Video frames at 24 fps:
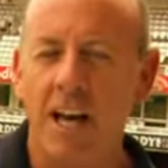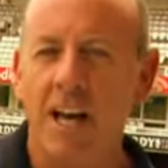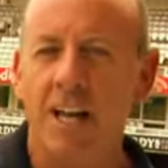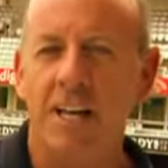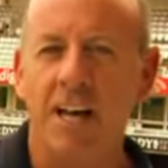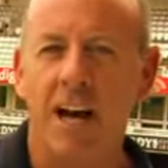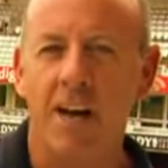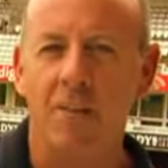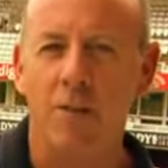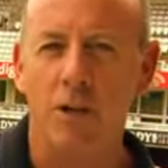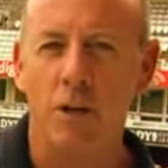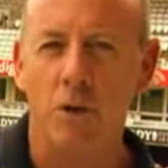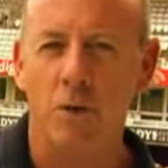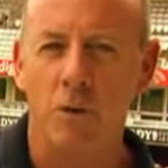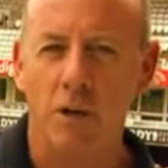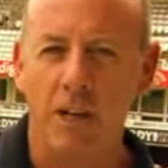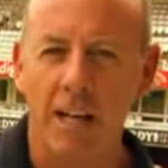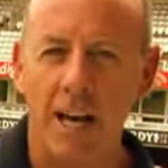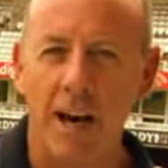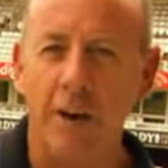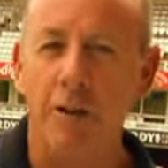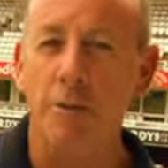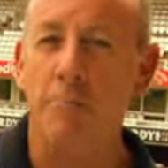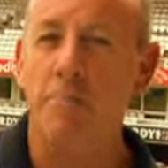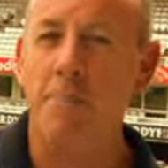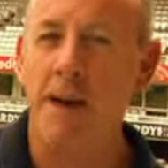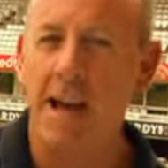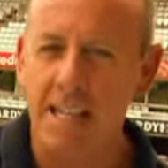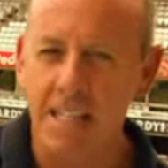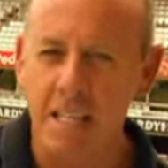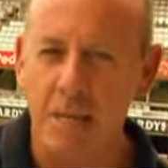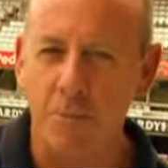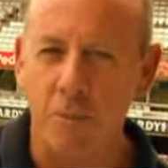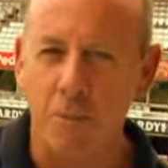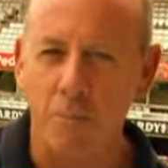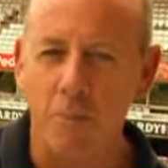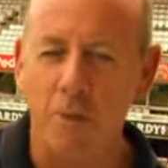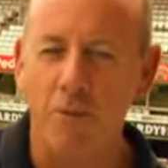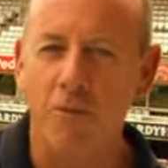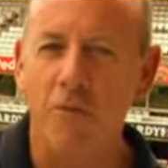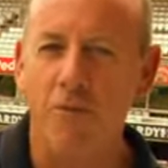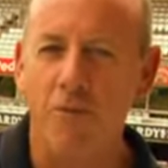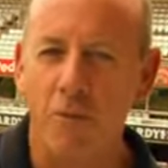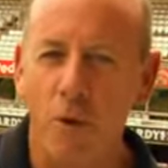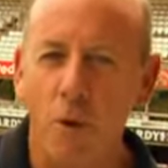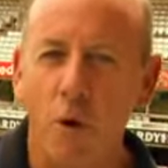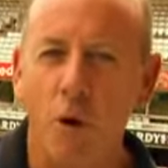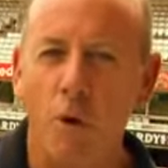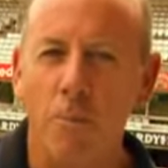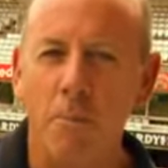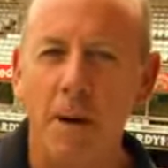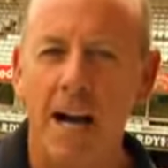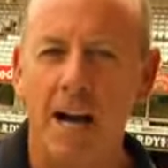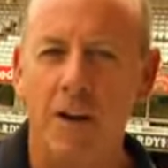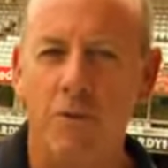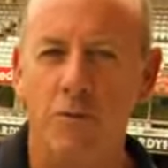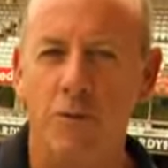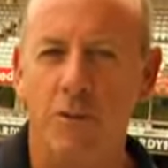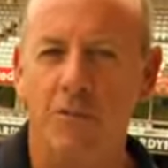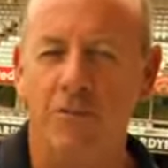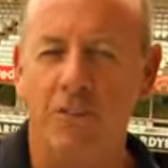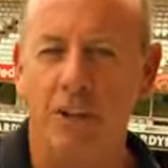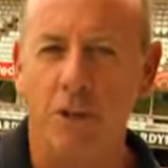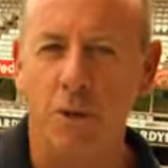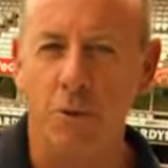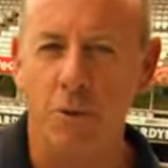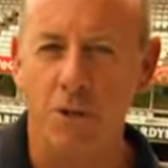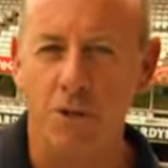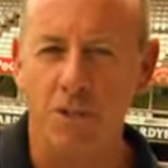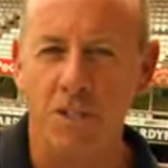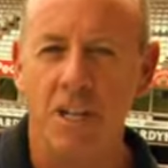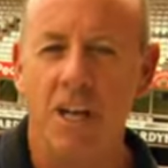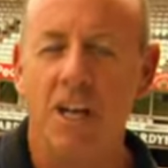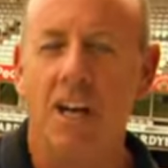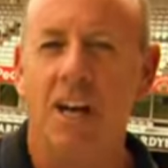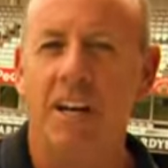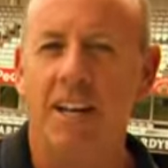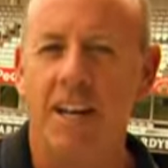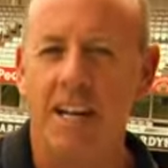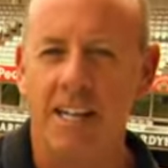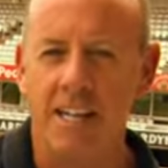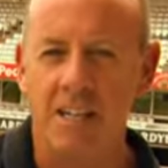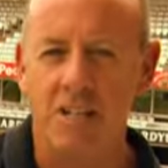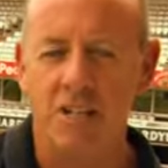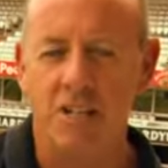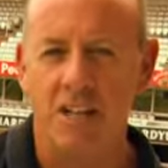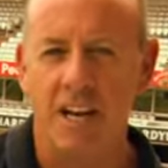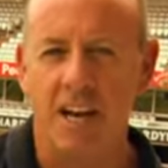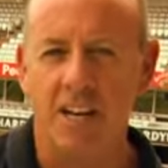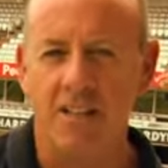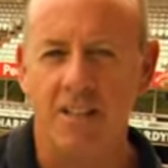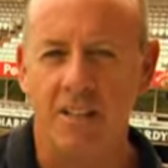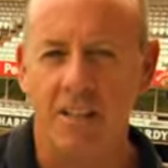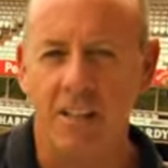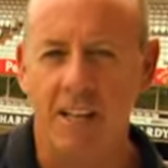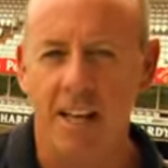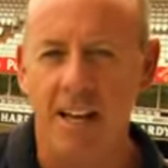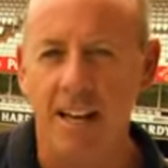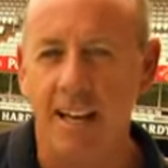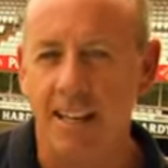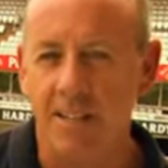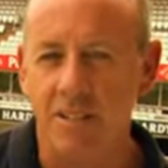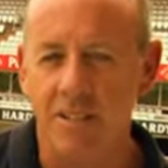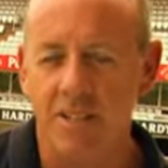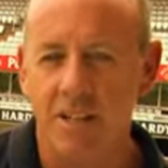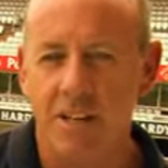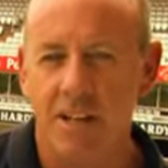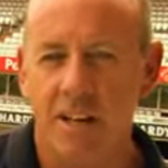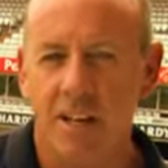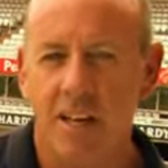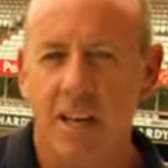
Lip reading: now that you're allowed a maximum of 4 boundary fielders at any stage of the innings.